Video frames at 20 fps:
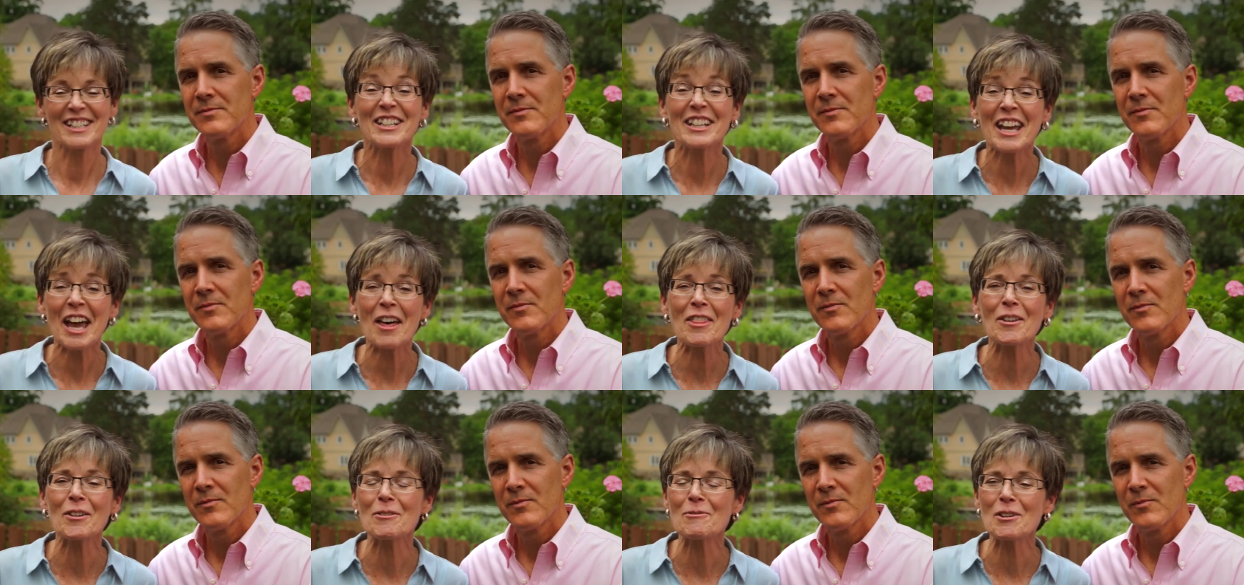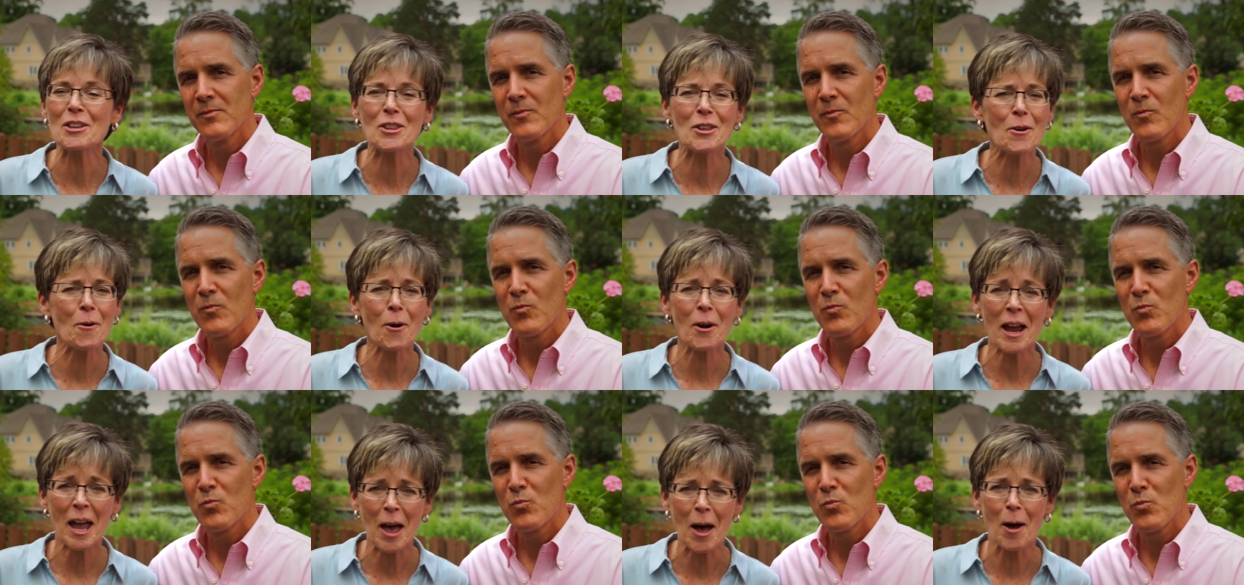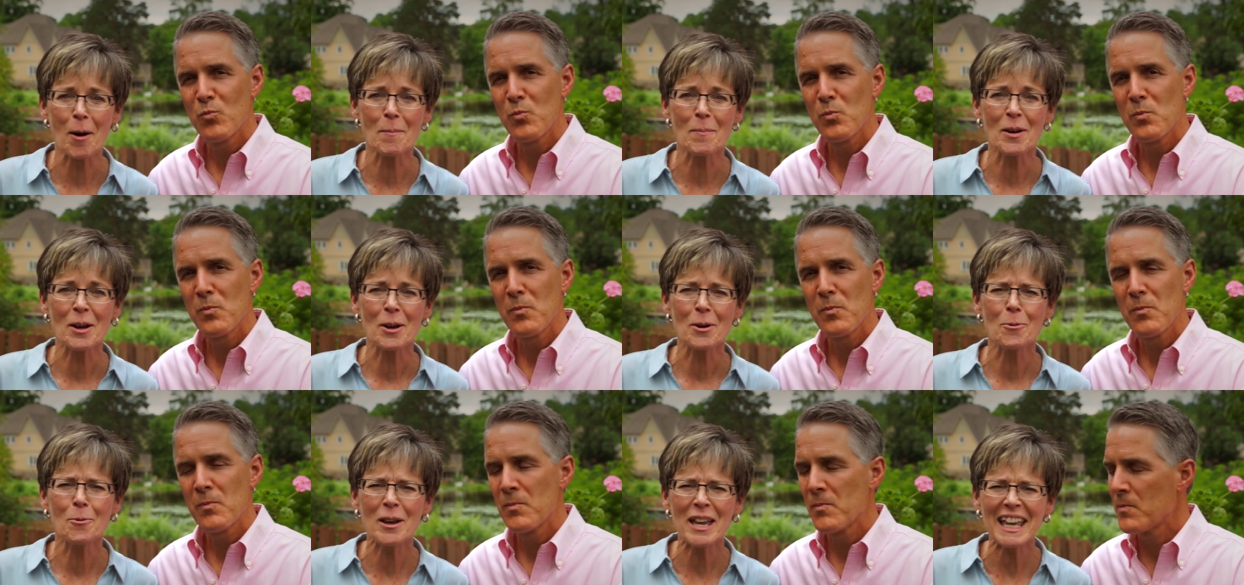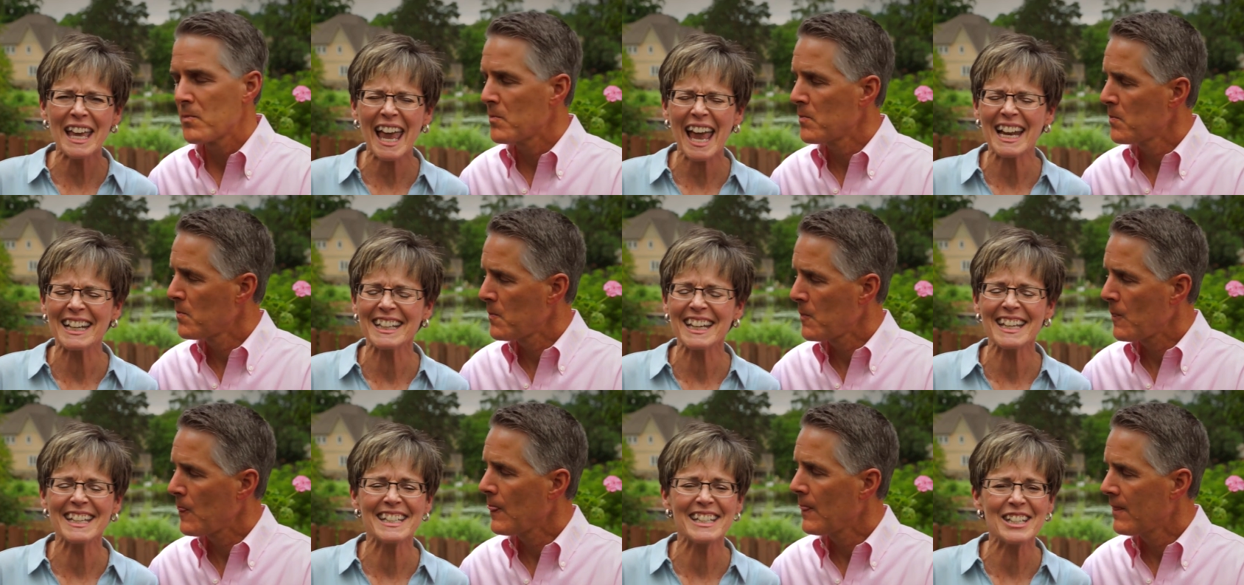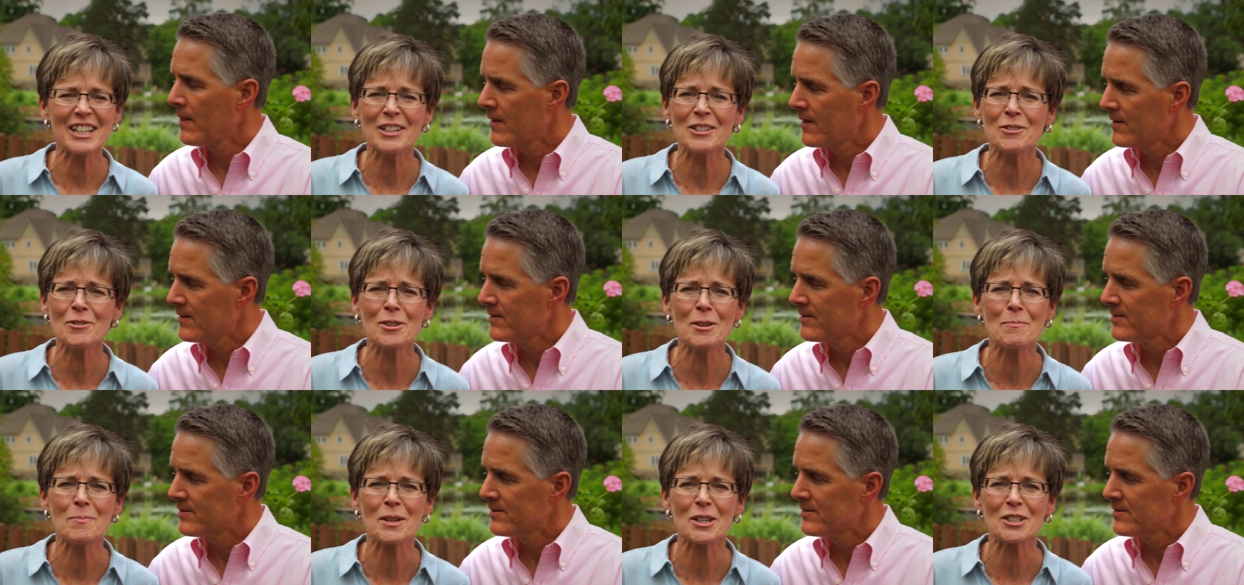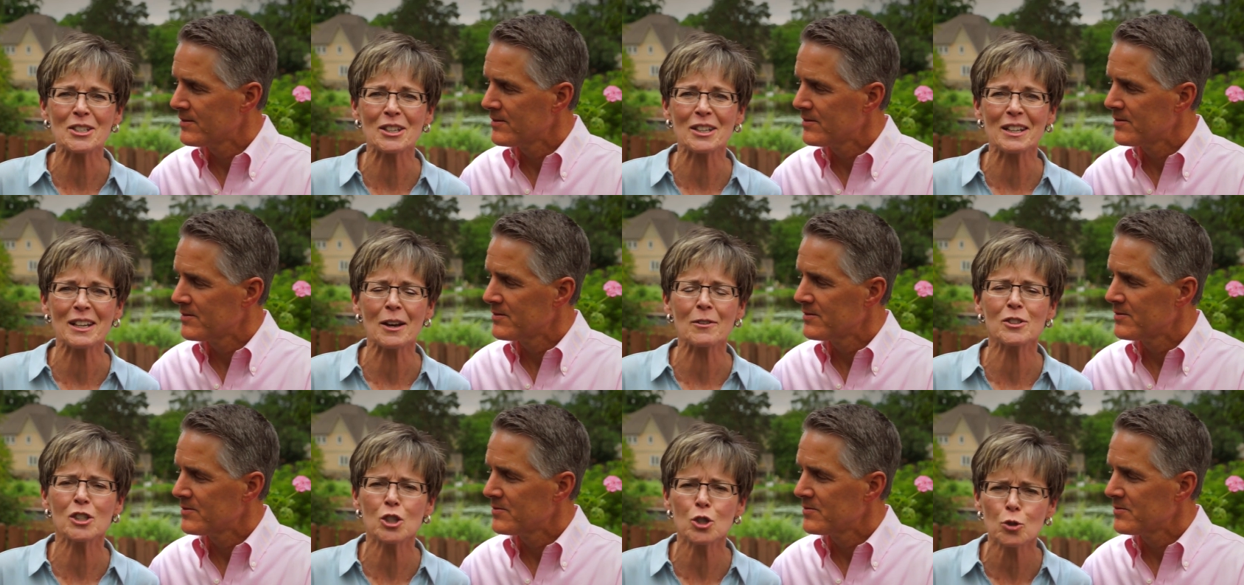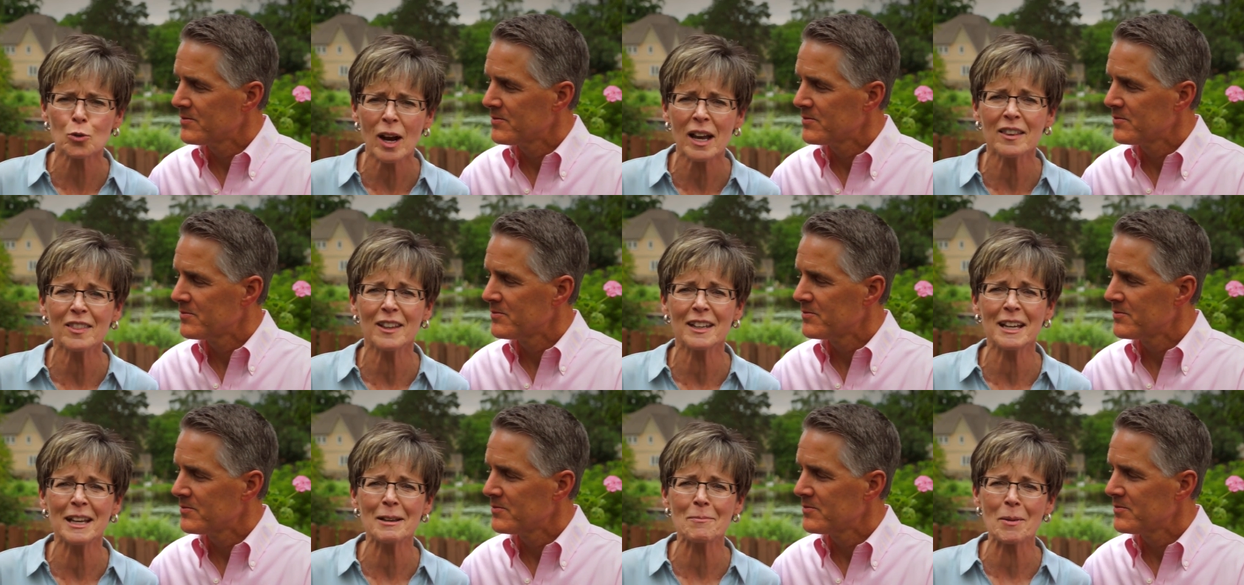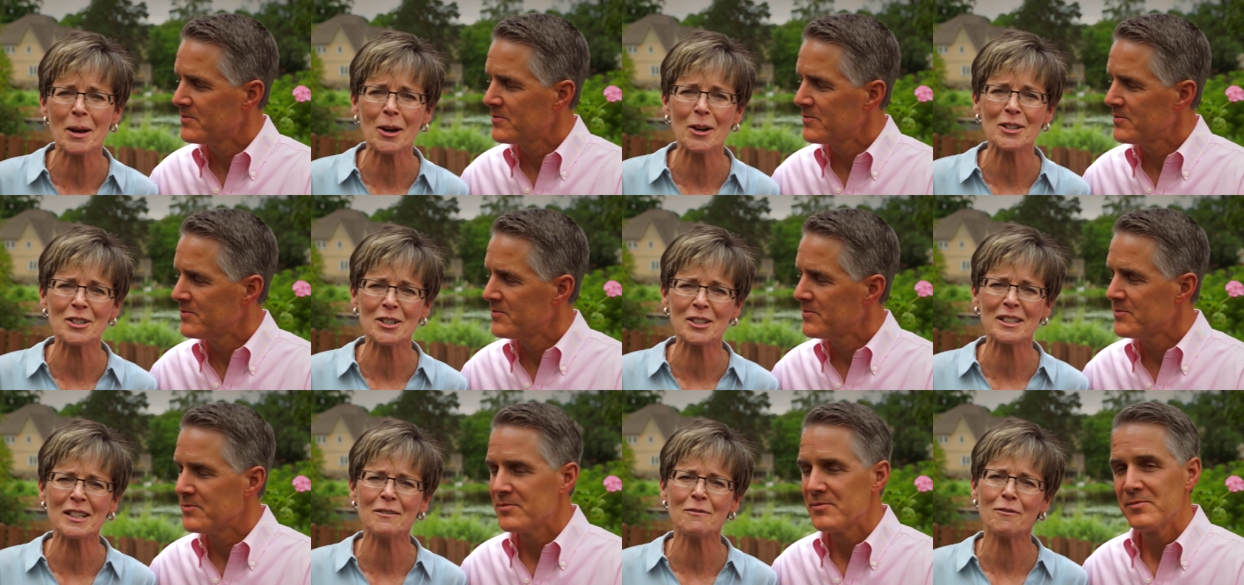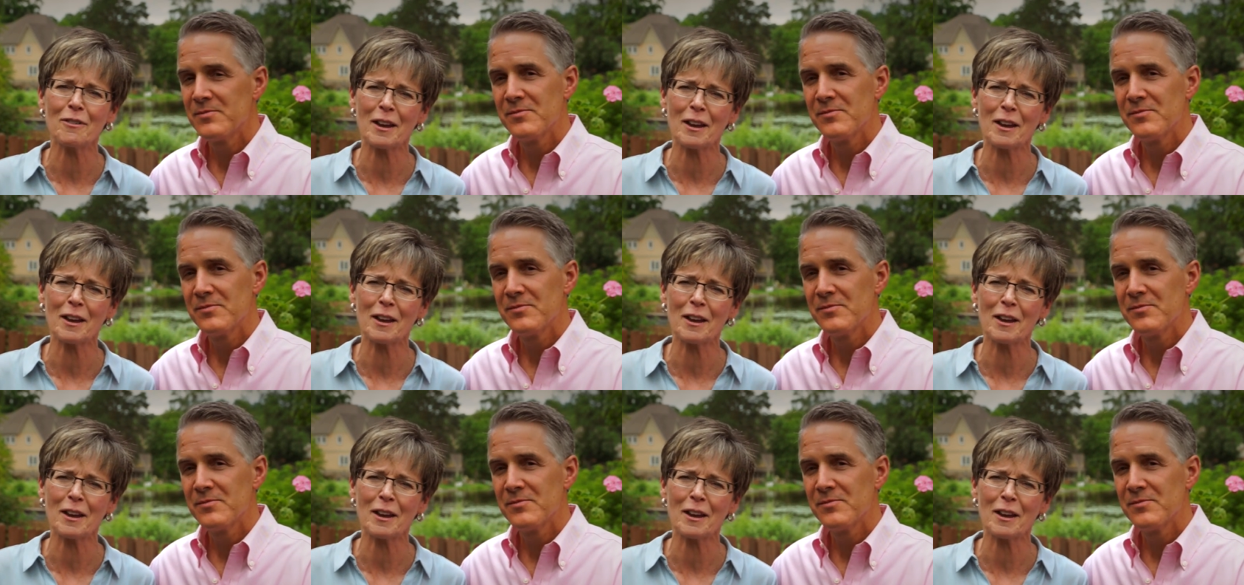Speaker 1: Together with your help, we can continue the mission of strengthening marriages and